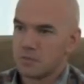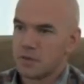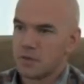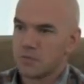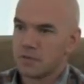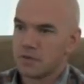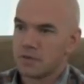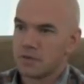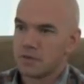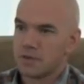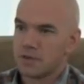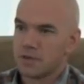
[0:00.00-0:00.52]

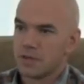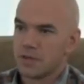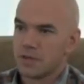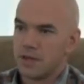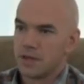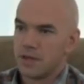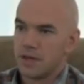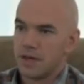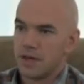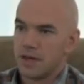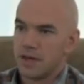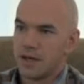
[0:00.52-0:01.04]
people
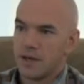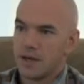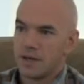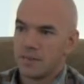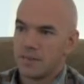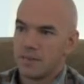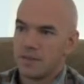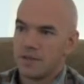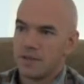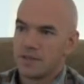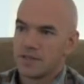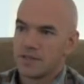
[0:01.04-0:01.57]

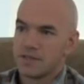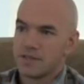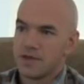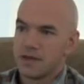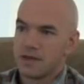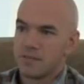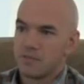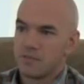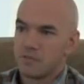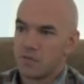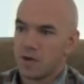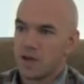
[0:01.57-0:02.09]
is
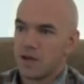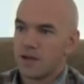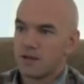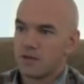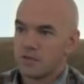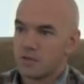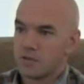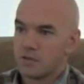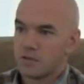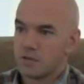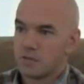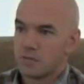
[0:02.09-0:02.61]
not afraid
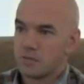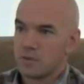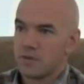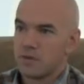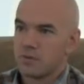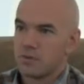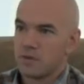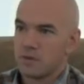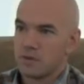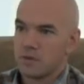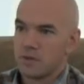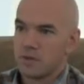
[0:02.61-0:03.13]
of its own
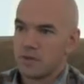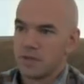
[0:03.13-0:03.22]
people.